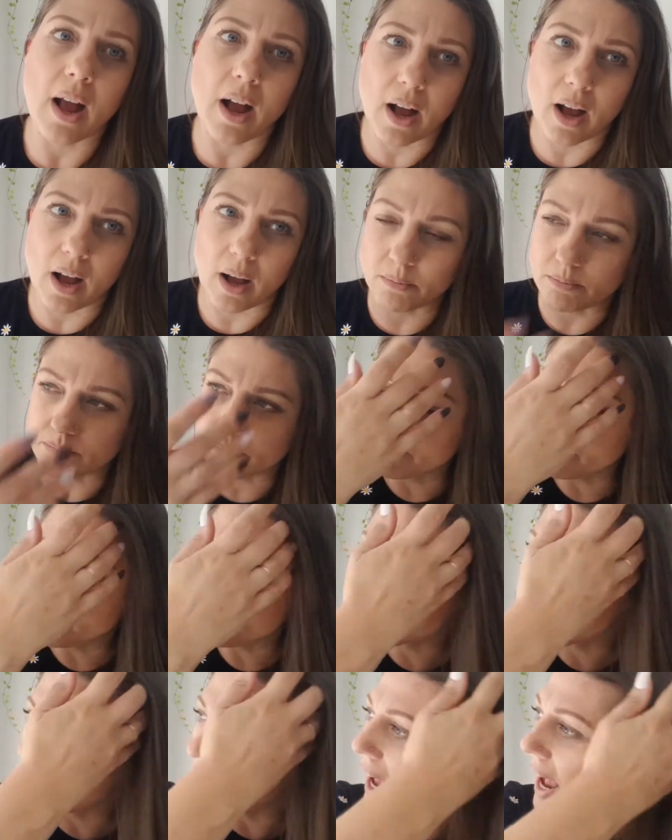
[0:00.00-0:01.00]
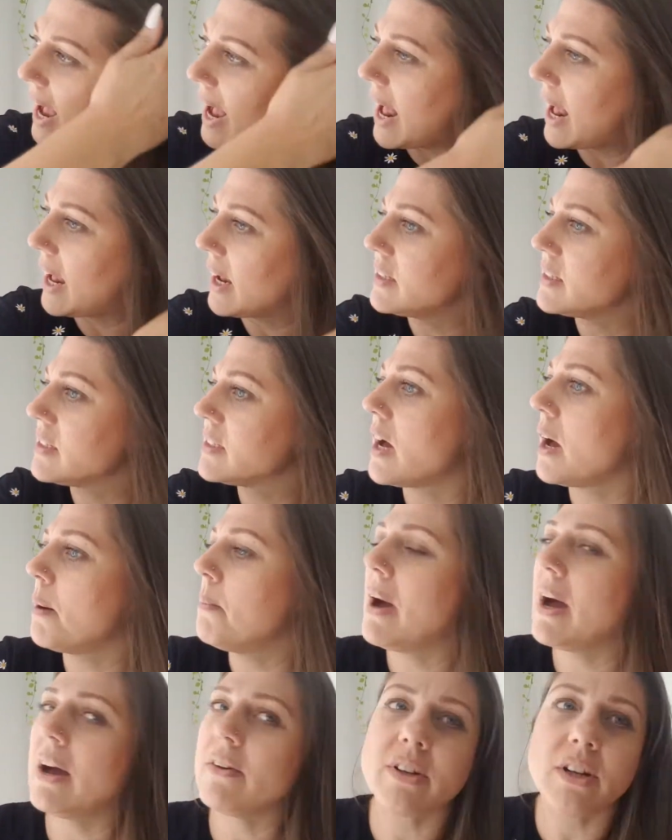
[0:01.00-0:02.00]
And
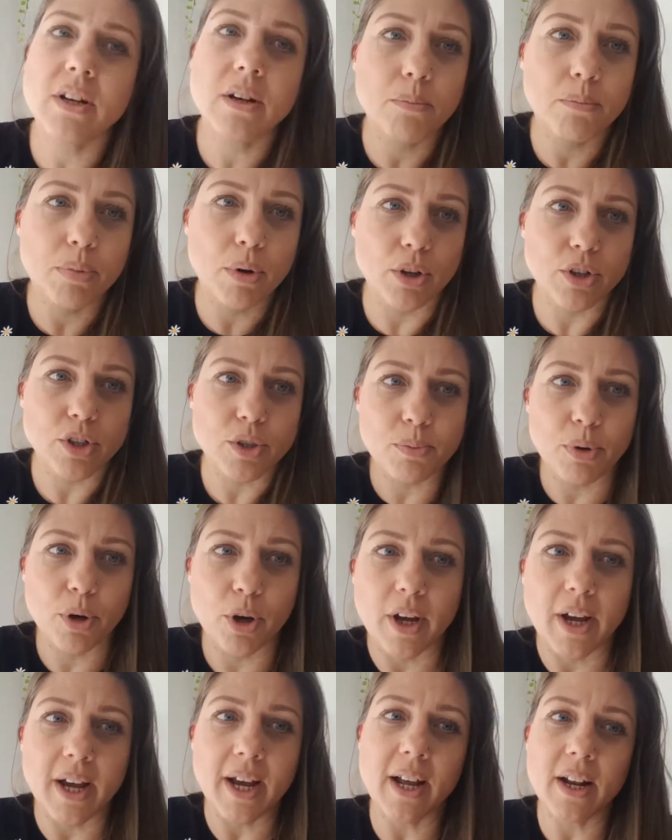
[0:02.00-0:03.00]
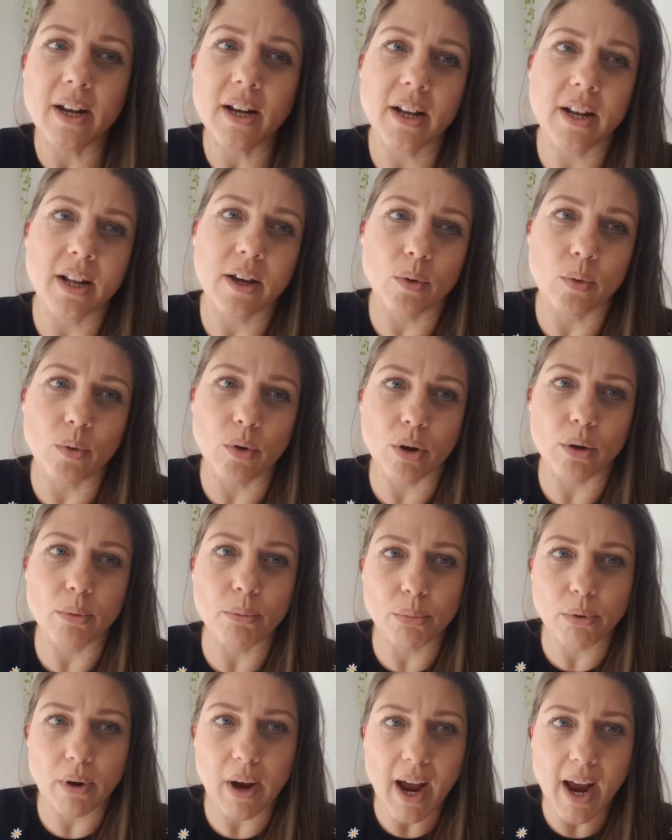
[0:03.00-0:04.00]
I'm having blonde put in and it all
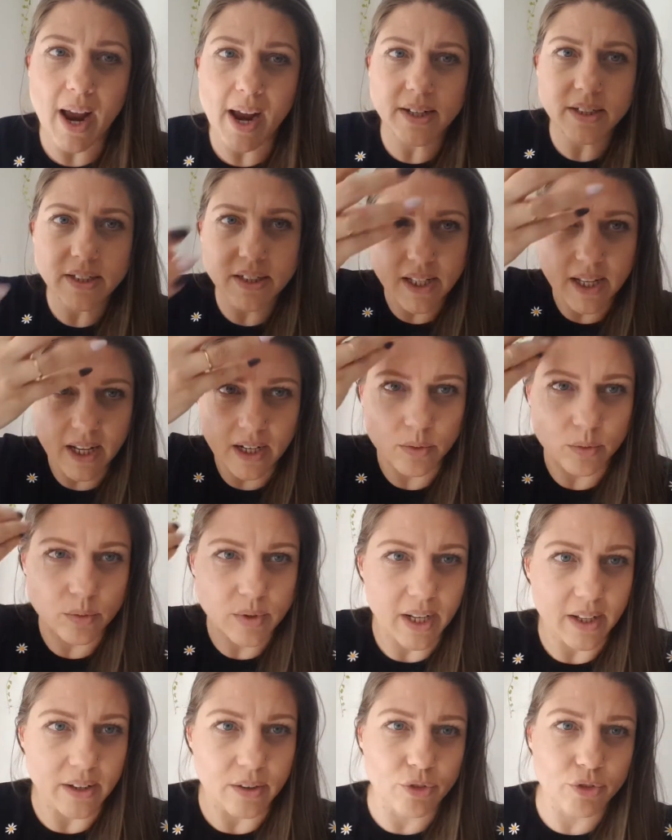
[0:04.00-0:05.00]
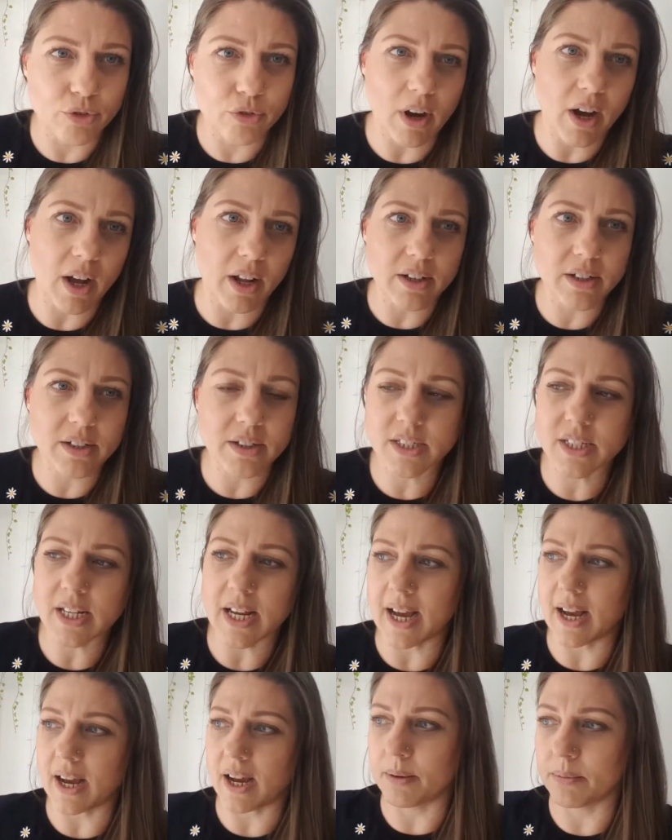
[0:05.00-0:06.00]
ombre'd, and then all down the front.
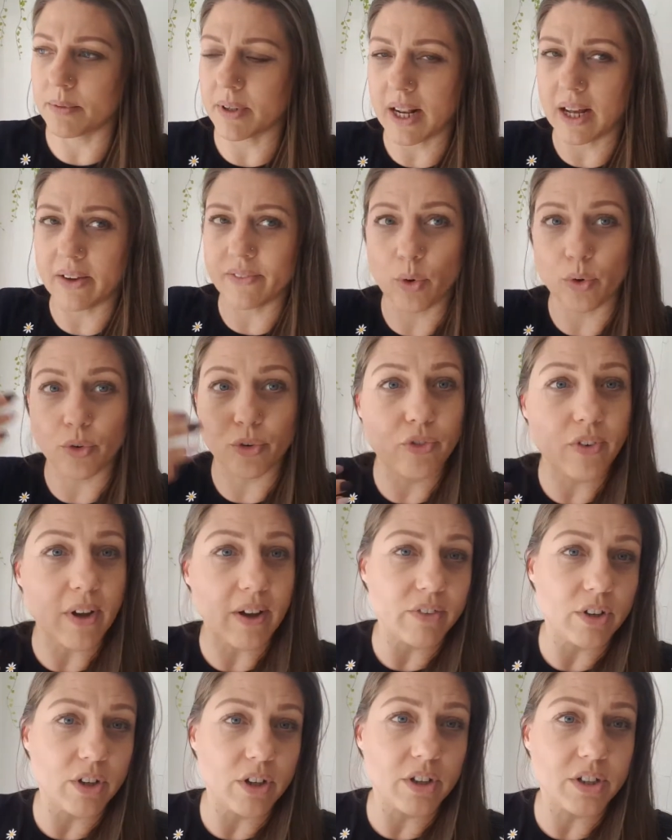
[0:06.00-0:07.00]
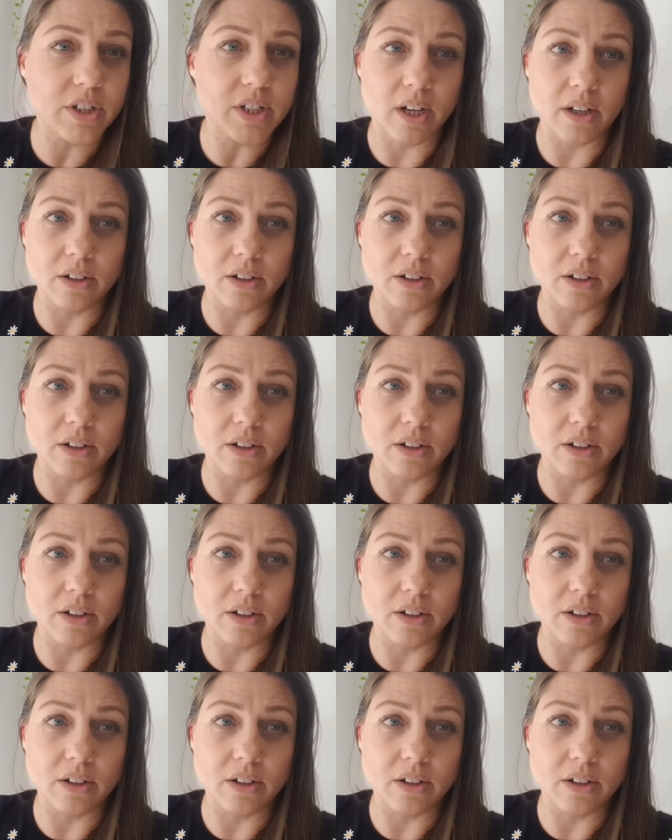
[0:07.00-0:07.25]
I'm gonna have it all feathered